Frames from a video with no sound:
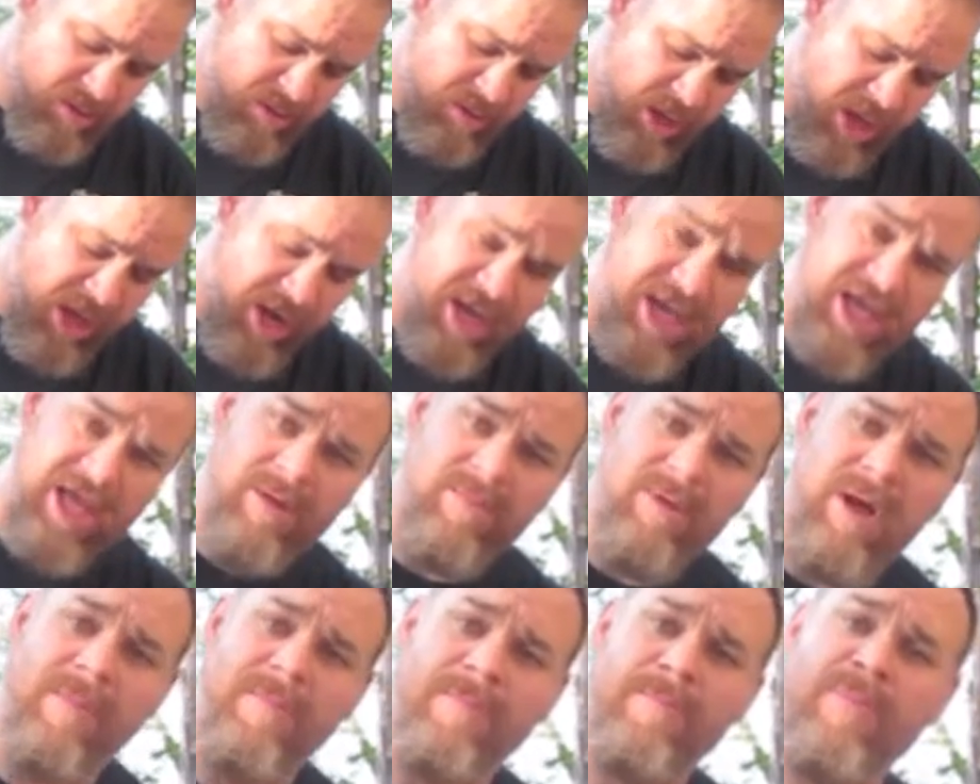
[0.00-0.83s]
kind of heat
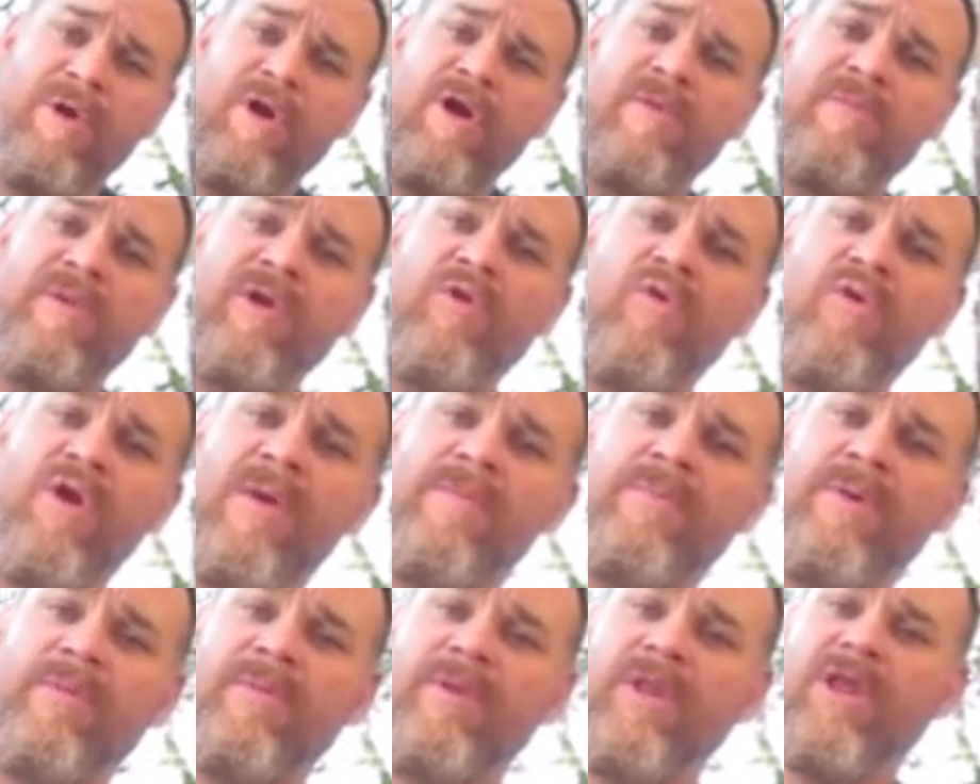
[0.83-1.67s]
them up and burn them and
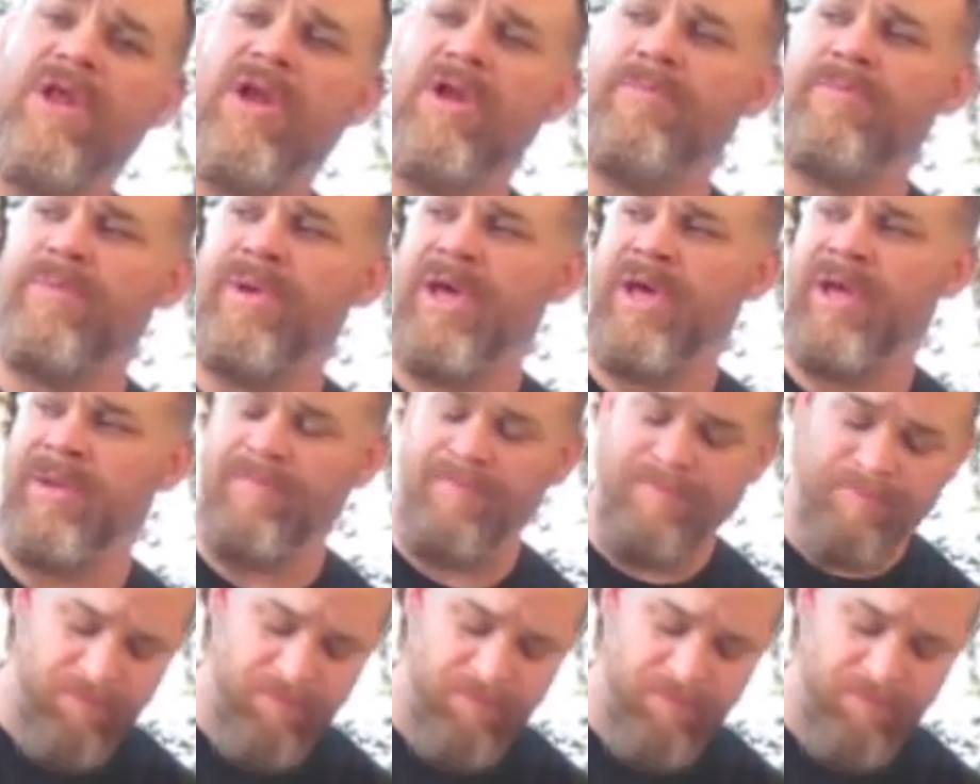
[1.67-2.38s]
crimp them a little bit